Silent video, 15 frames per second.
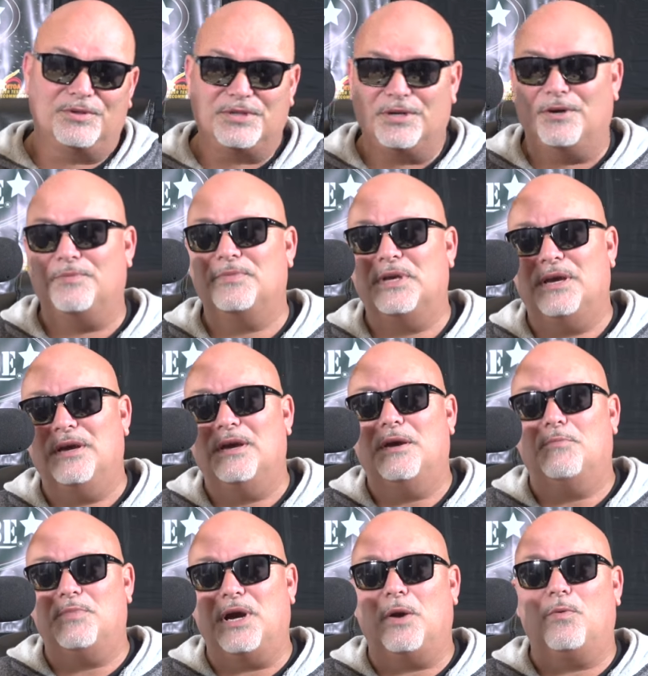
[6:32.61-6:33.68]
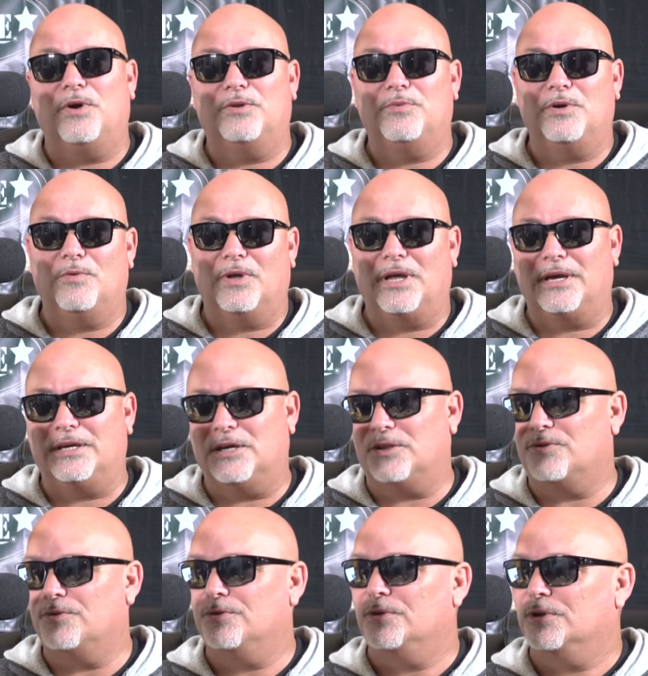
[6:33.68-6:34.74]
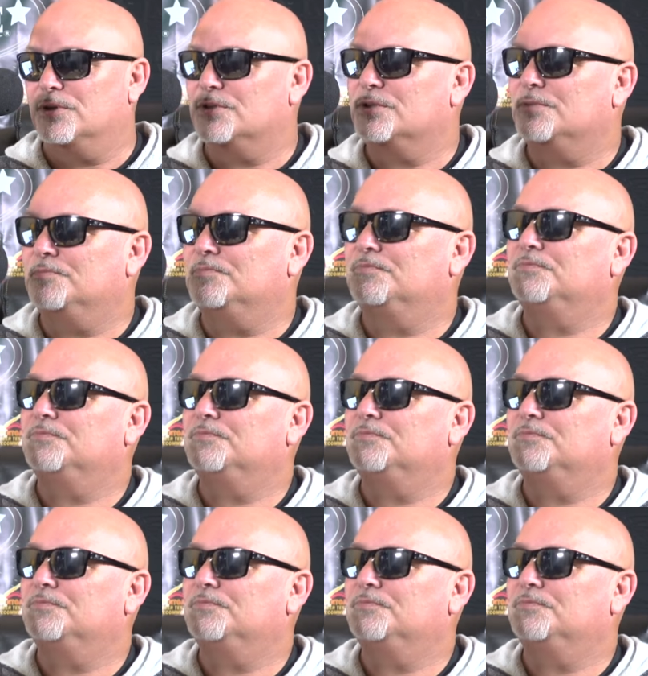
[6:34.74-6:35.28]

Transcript: So bear with me while I get through this.